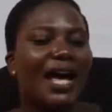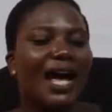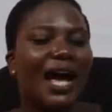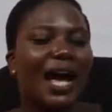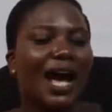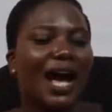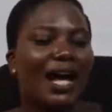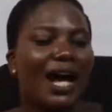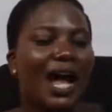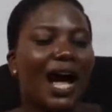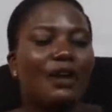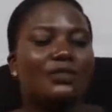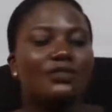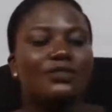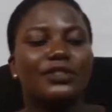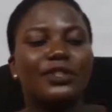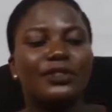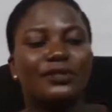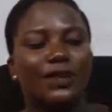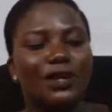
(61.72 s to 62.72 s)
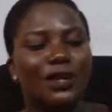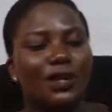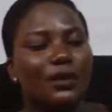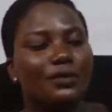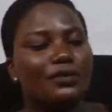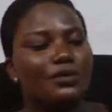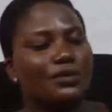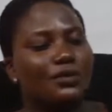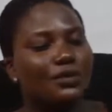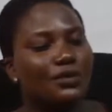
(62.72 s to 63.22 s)
and how to
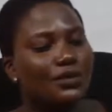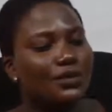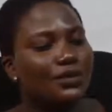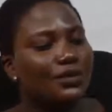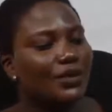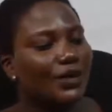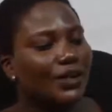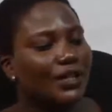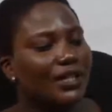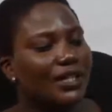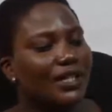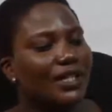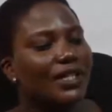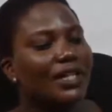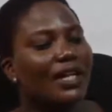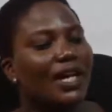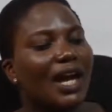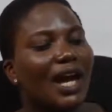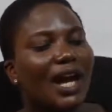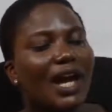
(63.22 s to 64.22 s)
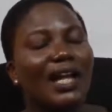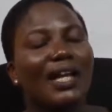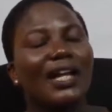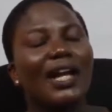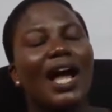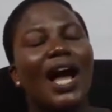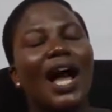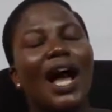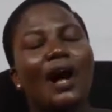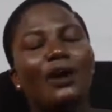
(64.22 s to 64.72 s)
develop good study
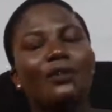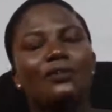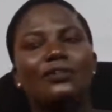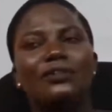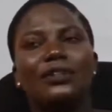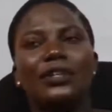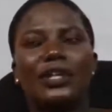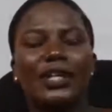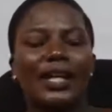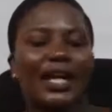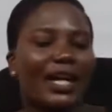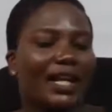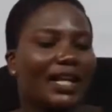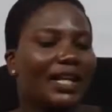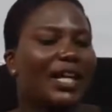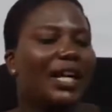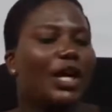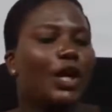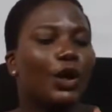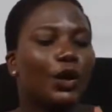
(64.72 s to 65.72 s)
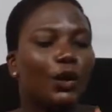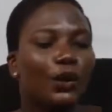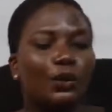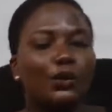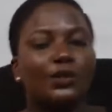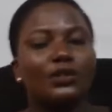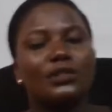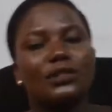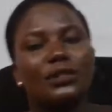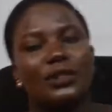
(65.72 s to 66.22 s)
and how to learn
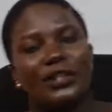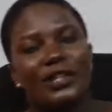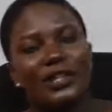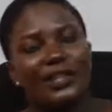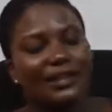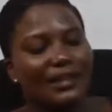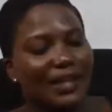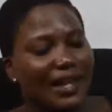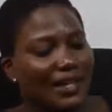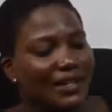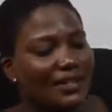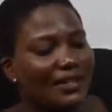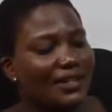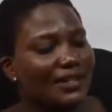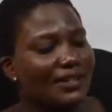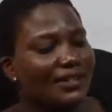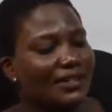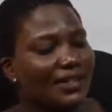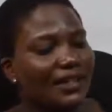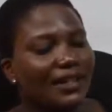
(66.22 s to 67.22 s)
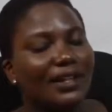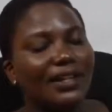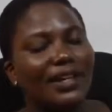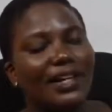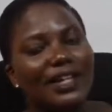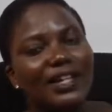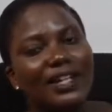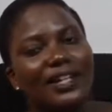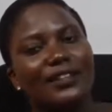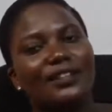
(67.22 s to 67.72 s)
good study techniques and
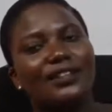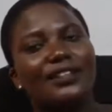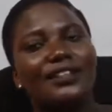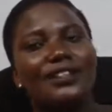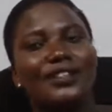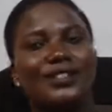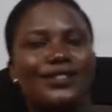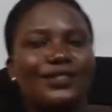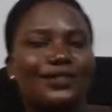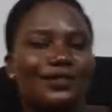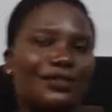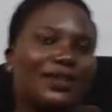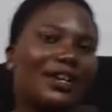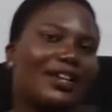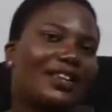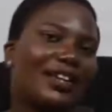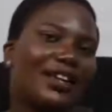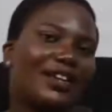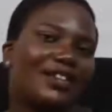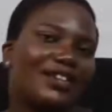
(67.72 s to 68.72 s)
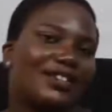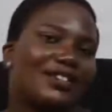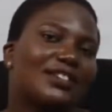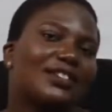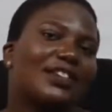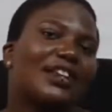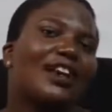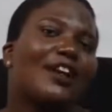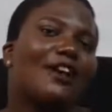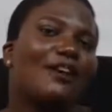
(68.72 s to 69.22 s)
learning
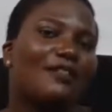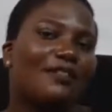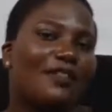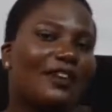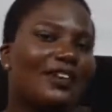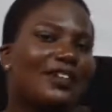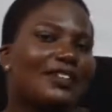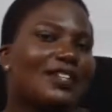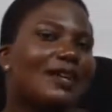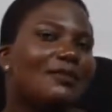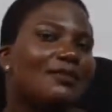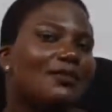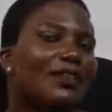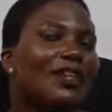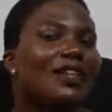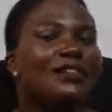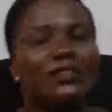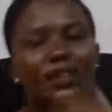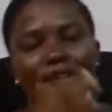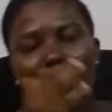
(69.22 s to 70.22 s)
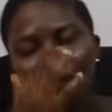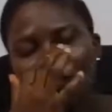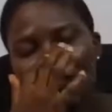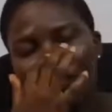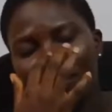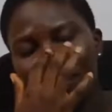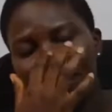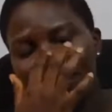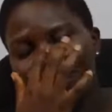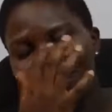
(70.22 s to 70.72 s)
strategies. Let's talk
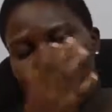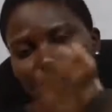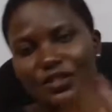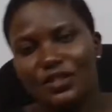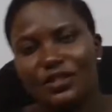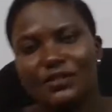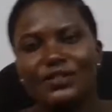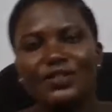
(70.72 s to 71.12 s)
about definition of